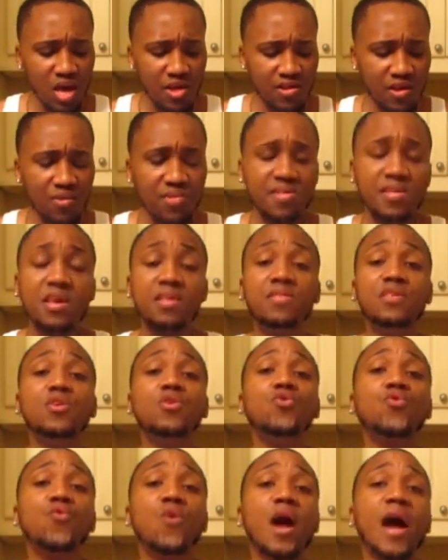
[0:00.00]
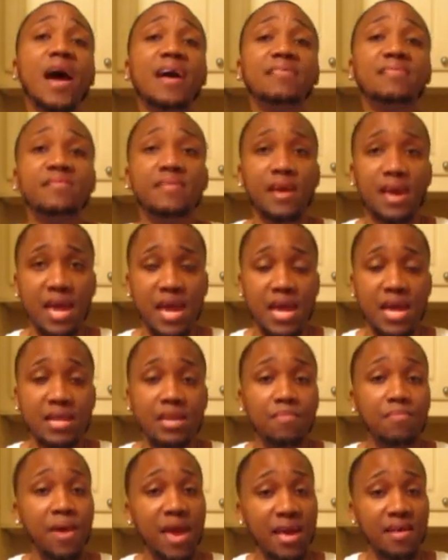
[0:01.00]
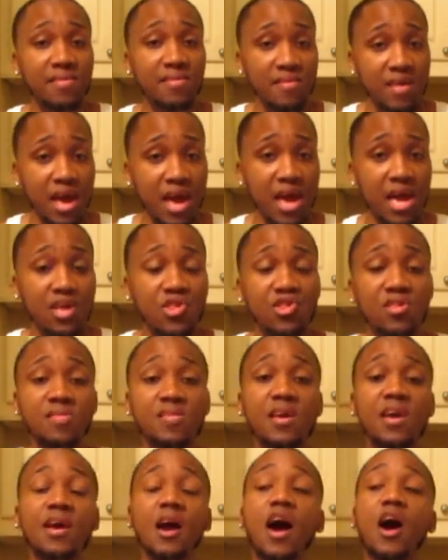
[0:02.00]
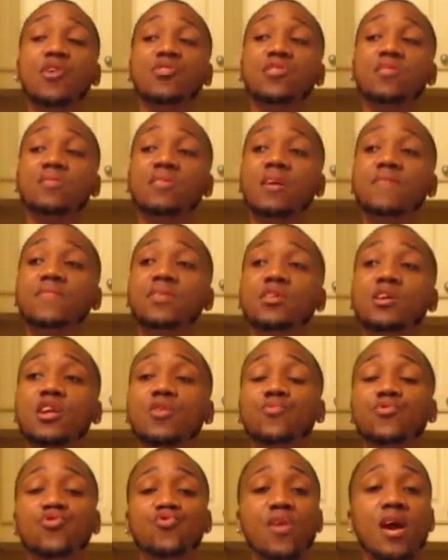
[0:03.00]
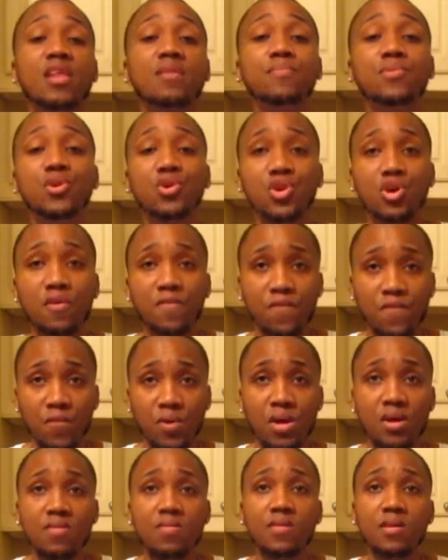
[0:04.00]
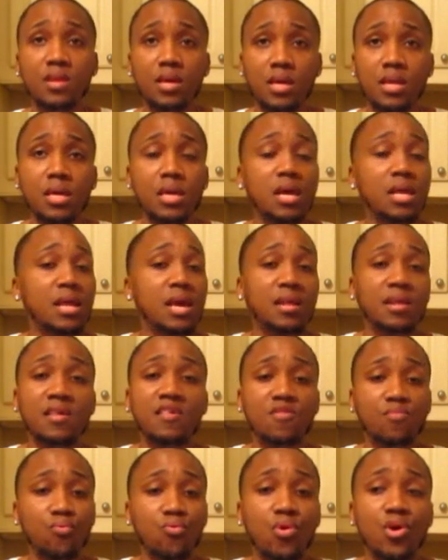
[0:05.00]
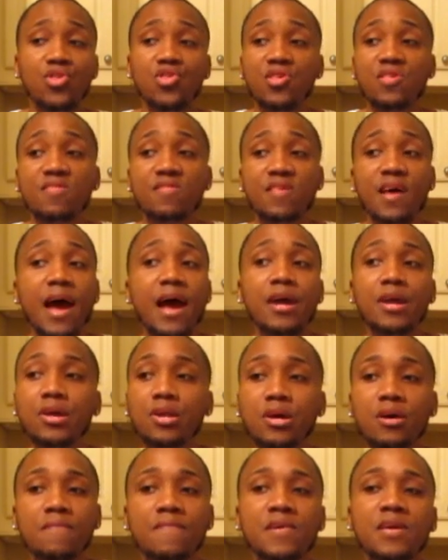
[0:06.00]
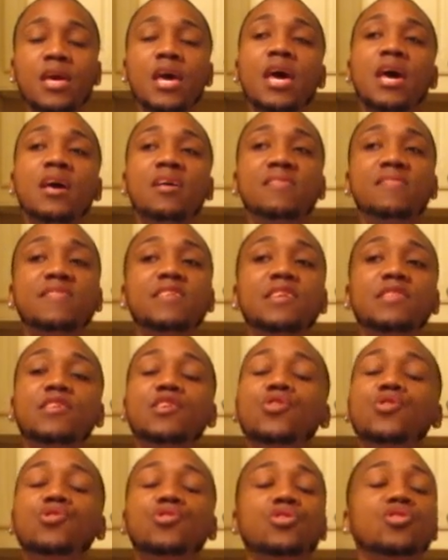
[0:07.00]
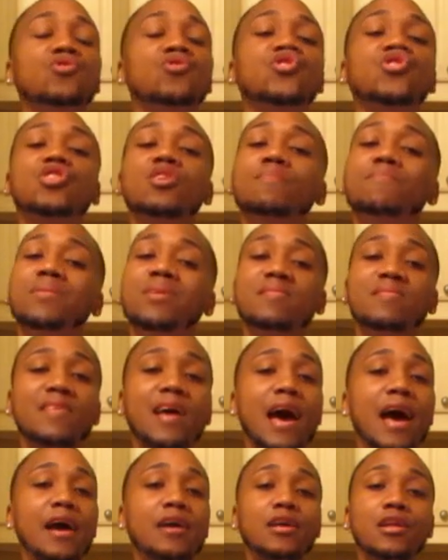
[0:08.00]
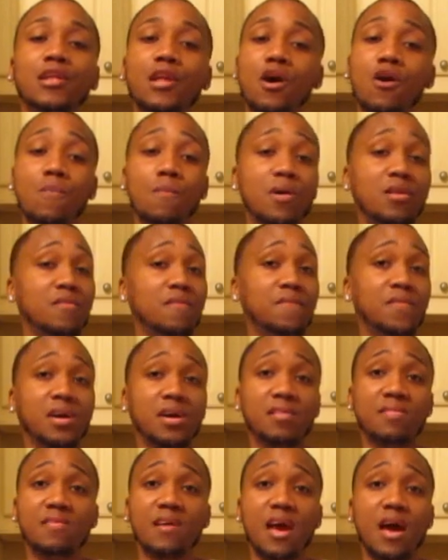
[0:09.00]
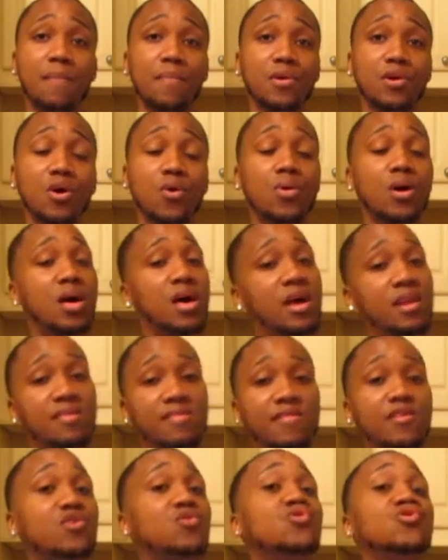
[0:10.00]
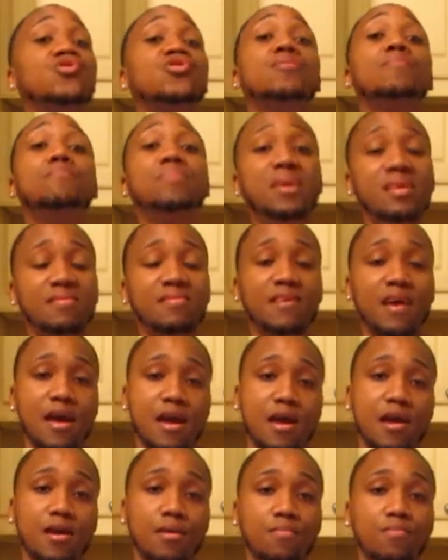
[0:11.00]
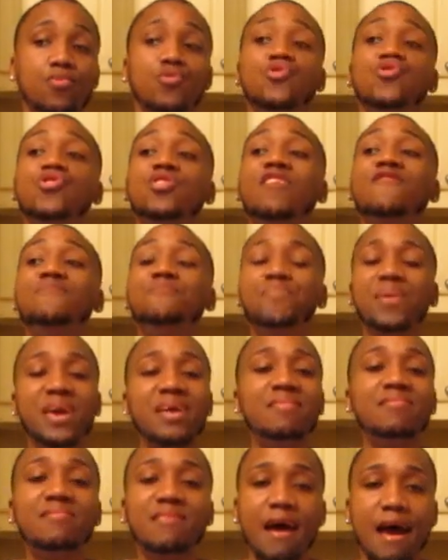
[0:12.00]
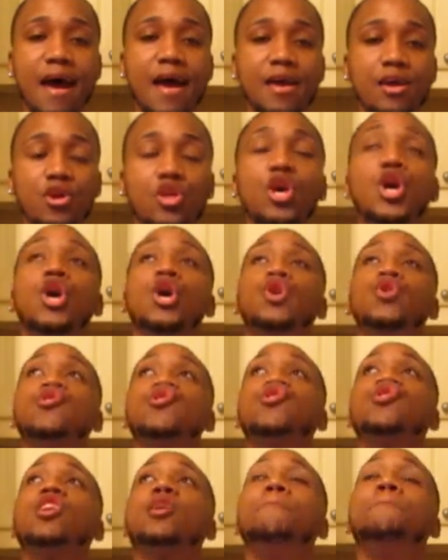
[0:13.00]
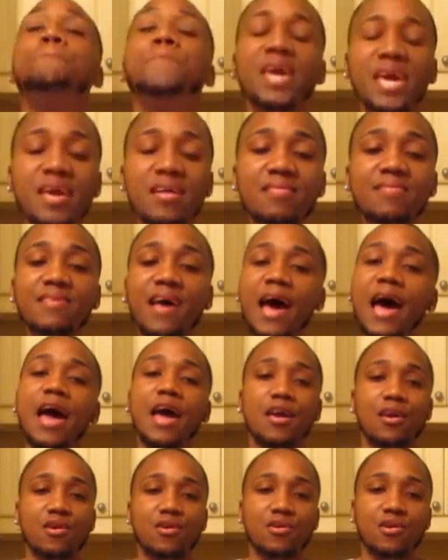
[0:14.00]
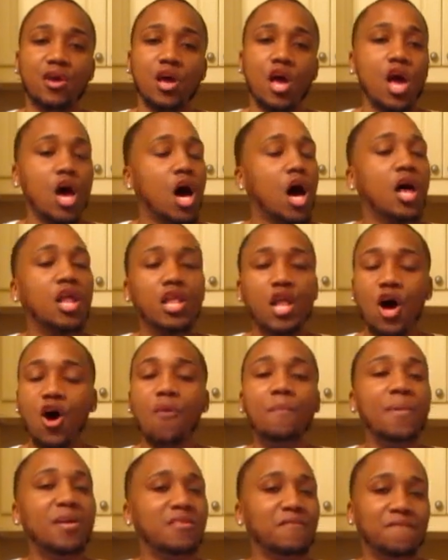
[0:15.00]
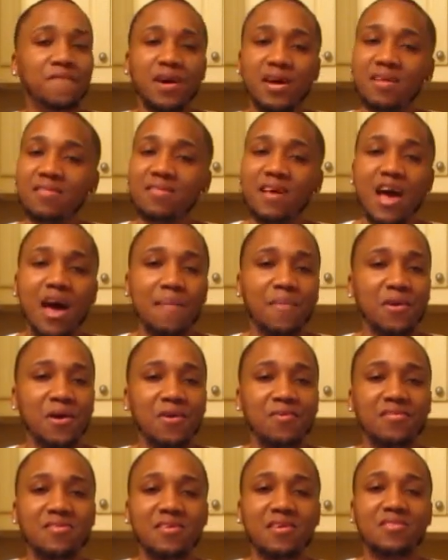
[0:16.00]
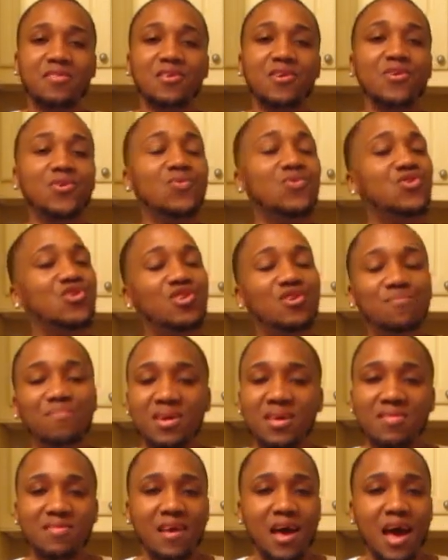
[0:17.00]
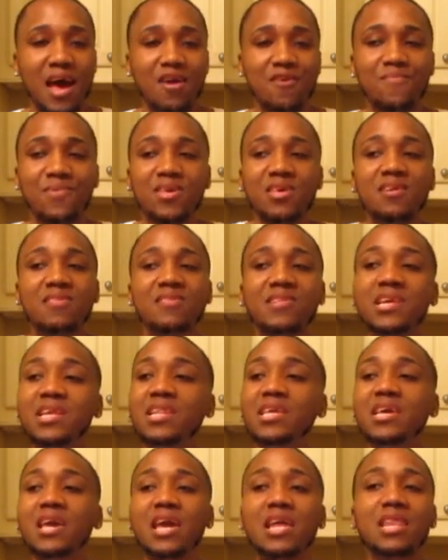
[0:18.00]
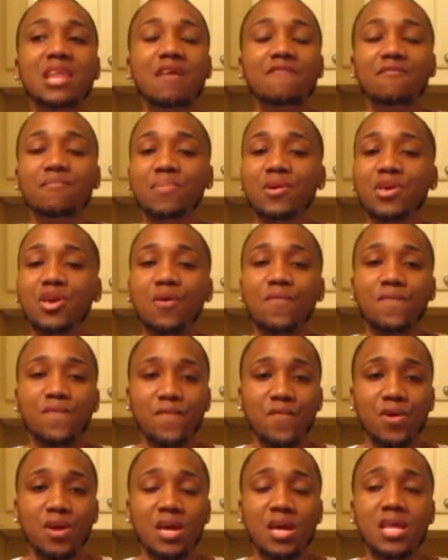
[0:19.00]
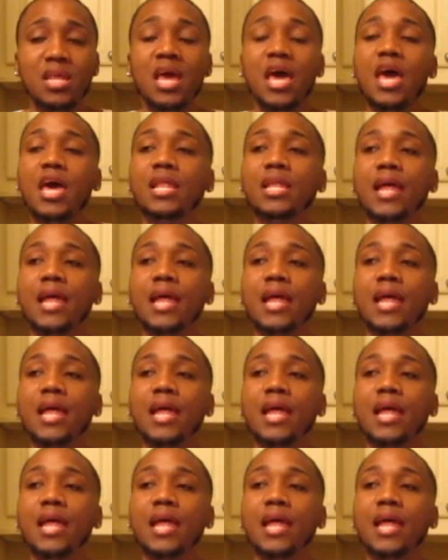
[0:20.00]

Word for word: So Cynthia cries to Andy backstage. She said all she's ever done was try to be a good friend to Nene and at this point she's tired of it. Cynthia, you should have been tired a long motherfucking time ago, honestly. You should have been tired. You should have been tired. You should have been tired. A long motherfucking time ago, Cynthia, you should have been tired because Nene ain't never been your friend.